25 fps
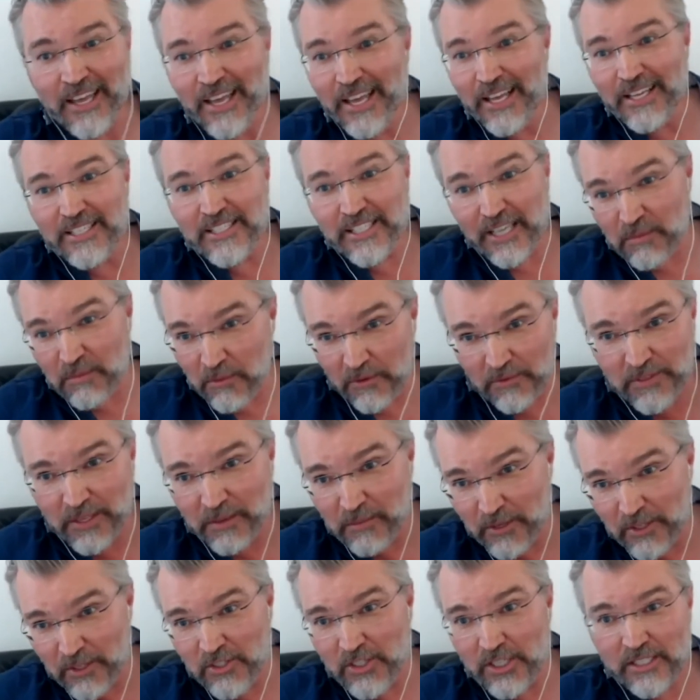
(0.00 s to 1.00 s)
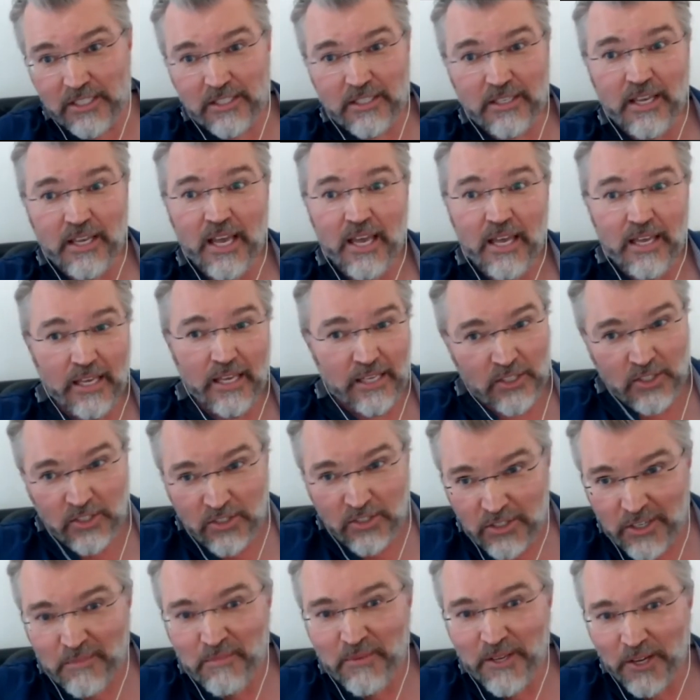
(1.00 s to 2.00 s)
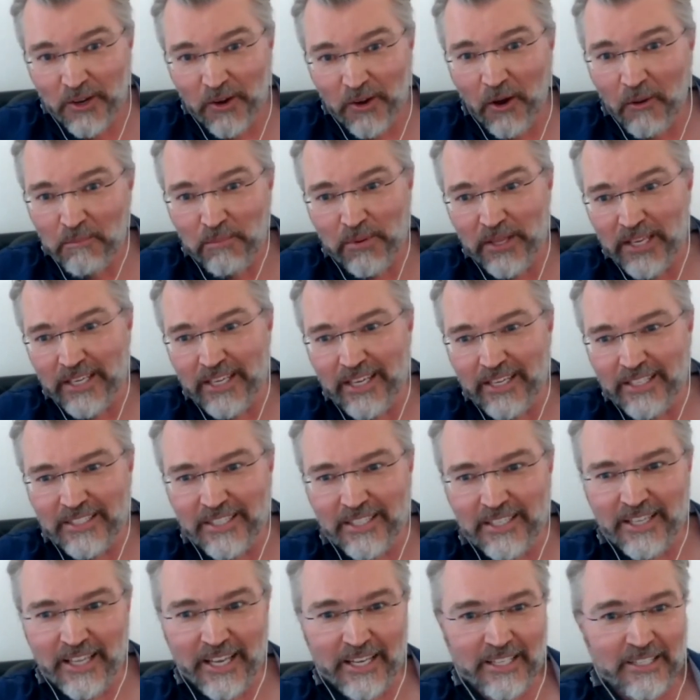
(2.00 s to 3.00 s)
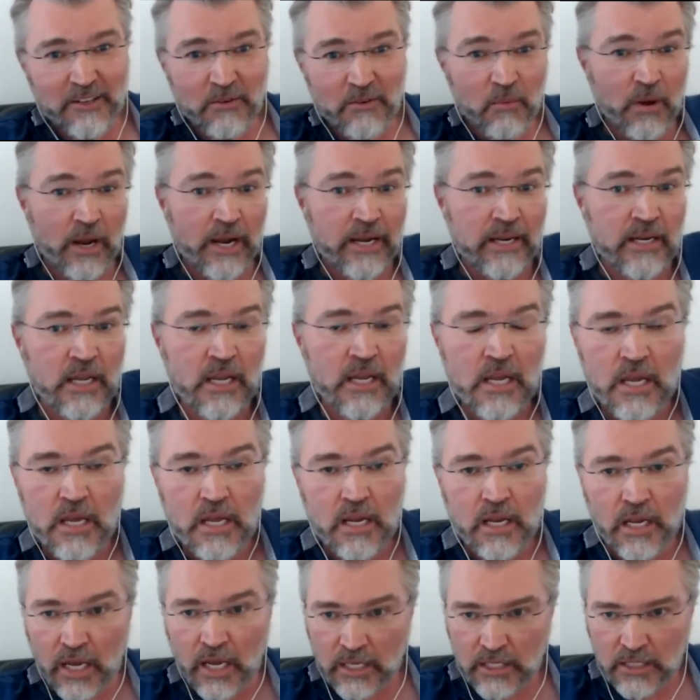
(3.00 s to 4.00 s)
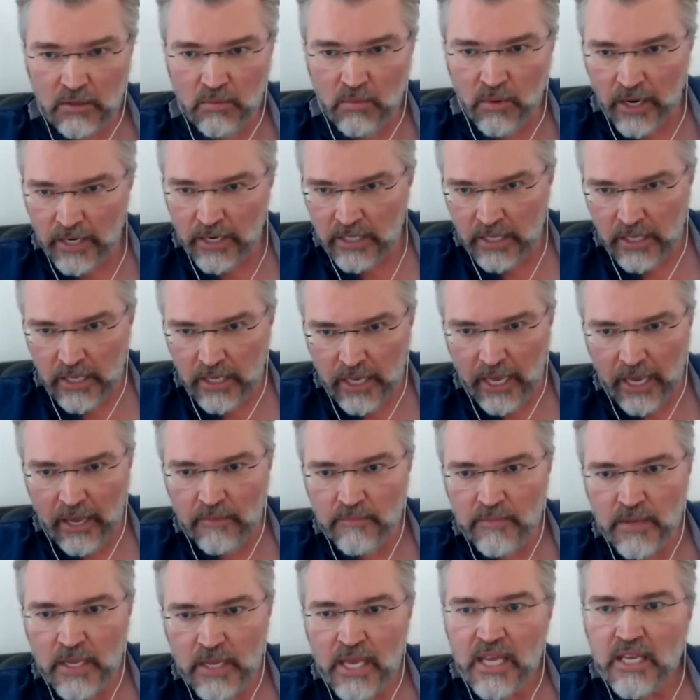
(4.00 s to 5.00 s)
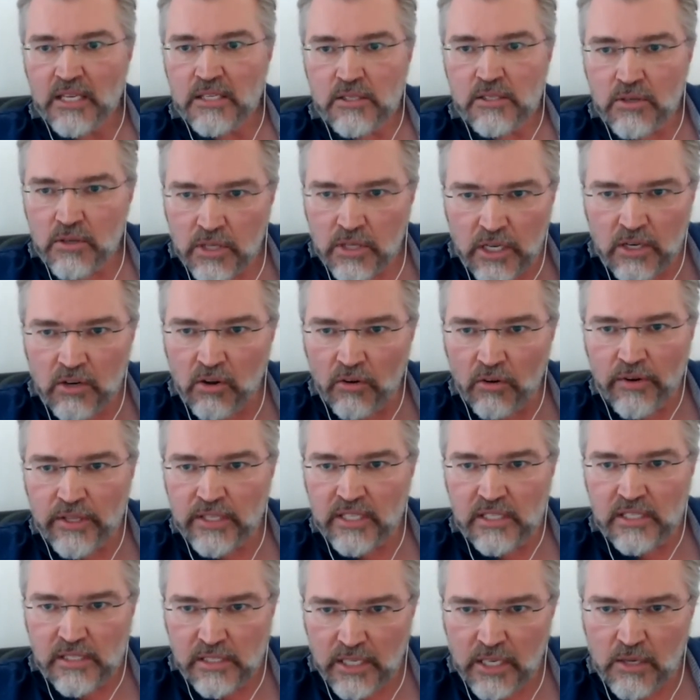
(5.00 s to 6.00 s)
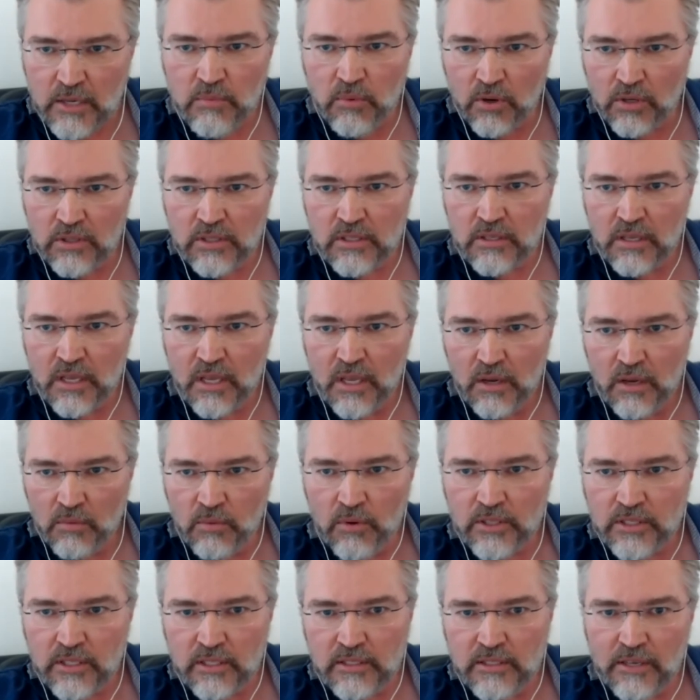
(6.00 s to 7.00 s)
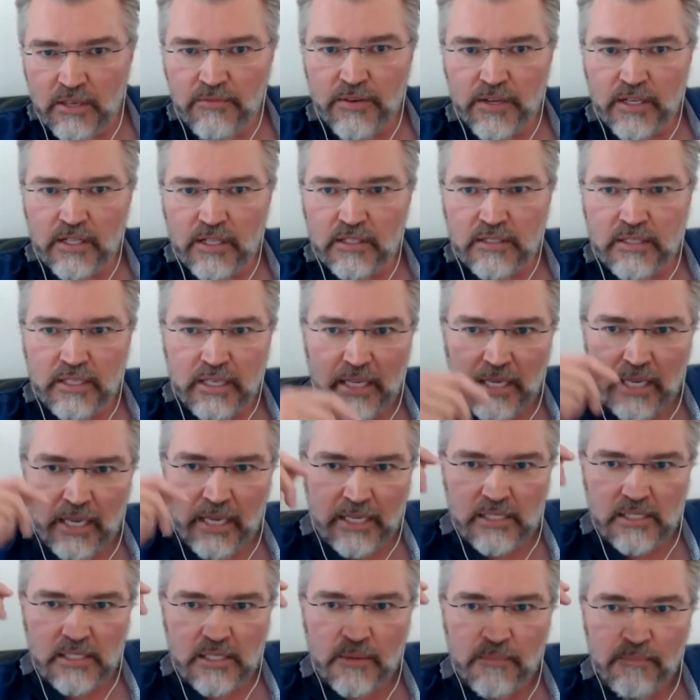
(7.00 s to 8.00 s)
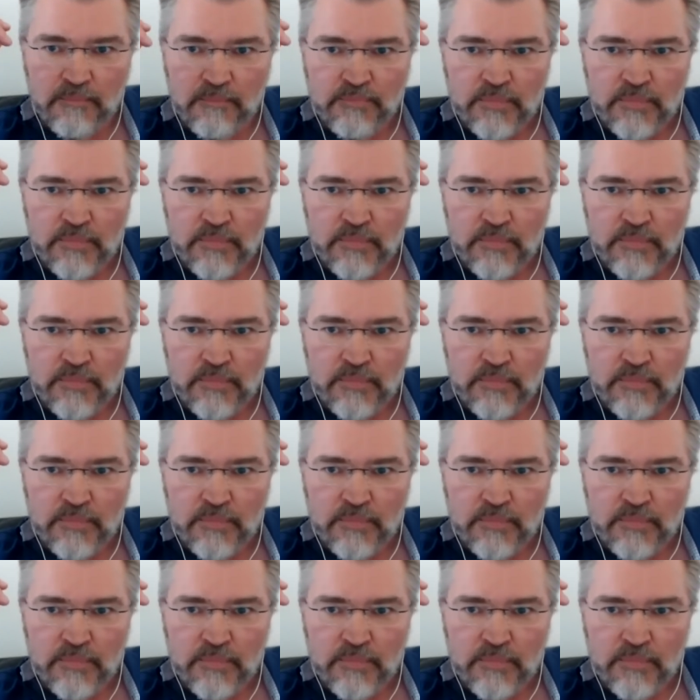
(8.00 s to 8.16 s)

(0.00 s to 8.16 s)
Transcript: Some of them are just extremely complicated, like the one here. So you can already see what the difficulty is.